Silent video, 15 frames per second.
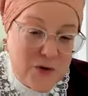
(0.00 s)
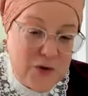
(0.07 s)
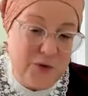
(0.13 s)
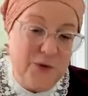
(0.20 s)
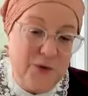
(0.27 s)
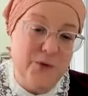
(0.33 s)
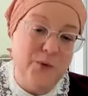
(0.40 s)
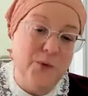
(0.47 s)

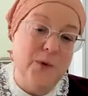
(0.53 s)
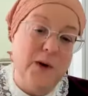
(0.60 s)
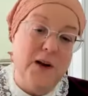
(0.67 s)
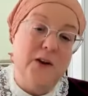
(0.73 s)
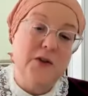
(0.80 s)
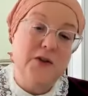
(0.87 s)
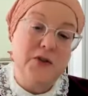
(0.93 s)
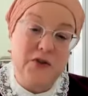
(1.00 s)
two
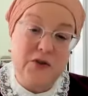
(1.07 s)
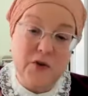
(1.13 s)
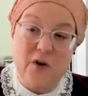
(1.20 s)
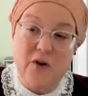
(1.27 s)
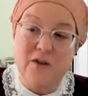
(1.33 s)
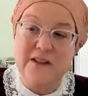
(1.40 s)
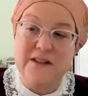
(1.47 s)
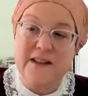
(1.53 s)

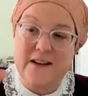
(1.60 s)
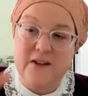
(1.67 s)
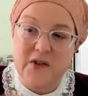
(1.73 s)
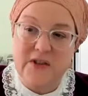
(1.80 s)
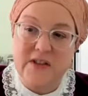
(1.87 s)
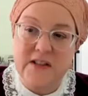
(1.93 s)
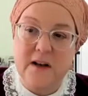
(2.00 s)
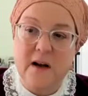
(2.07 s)
songs that are
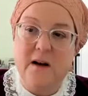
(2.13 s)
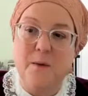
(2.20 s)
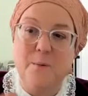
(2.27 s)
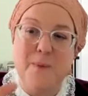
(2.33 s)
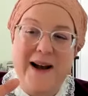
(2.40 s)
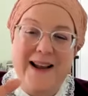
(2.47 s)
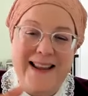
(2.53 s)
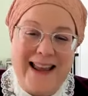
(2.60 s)

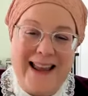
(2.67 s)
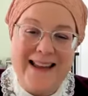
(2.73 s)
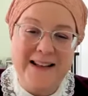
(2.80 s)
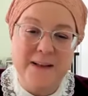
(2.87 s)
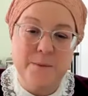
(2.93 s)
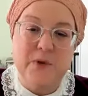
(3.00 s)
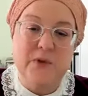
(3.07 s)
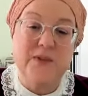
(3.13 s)
sung by
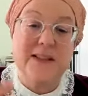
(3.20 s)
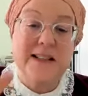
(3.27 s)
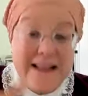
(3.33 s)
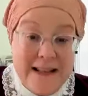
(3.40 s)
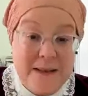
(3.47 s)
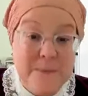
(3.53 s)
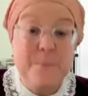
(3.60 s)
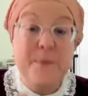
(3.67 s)
animals
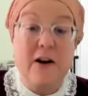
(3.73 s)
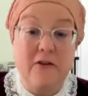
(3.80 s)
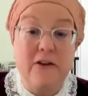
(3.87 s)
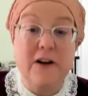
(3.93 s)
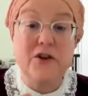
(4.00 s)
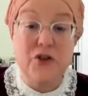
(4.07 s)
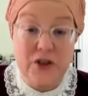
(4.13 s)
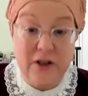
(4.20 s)
in
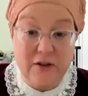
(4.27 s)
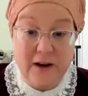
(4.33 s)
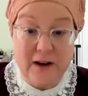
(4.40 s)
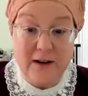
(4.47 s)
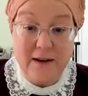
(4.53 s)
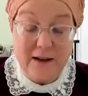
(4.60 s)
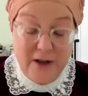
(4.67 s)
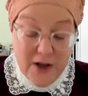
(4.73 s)
Perek Shira.
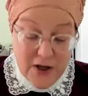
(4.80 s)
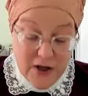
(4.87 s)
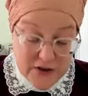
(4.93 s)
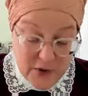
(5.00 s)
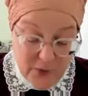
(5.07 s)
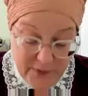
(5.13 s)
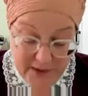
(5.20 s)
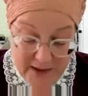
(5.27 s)

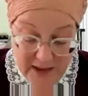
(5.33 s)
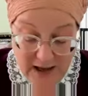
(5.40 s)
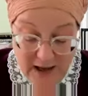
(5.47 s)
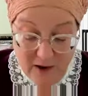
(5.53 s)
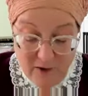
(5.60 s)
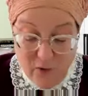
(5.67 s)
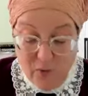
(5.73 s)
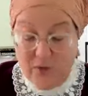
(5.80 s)
So the
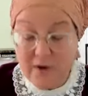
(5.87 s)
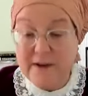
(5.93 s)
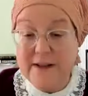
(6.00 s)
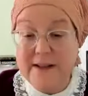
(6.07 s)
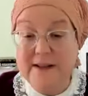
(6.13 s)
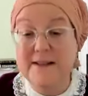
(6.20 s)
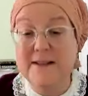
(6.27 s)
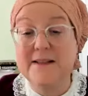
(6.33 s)
agur
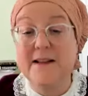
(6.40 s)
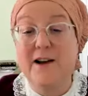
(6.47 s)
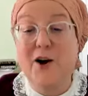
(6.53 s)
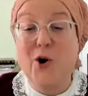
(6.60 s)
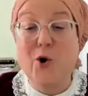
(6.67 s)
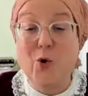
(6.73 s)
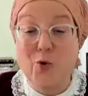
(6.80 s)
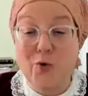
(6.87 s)
is
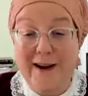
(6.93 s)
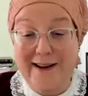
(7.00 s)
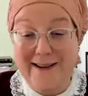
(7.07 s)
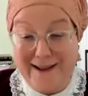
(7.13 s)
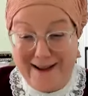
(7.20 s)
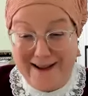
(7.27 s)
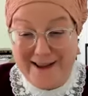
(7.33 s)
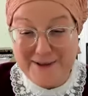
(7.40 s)
a
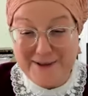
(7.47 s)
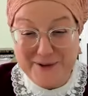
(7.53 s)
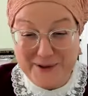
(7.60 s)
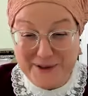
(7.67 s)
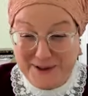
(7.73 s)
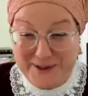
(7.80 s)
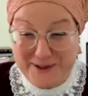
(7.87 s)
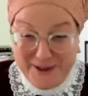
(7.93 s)
crane. I had to
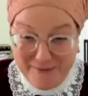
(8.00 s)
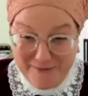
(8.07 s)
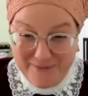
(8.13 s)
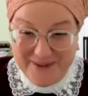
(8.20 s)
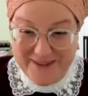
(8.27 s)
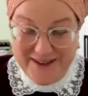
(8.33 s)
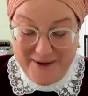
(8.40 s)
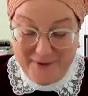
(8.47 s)
look it up,
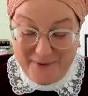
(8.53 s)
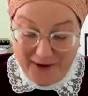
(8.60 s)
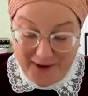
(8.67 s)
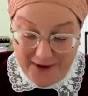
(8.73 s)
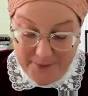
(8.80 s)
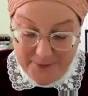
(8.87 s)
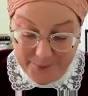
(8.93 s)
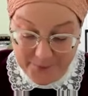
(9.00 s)

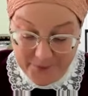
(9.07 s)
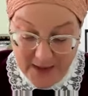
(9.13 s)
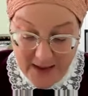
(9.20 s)
okay?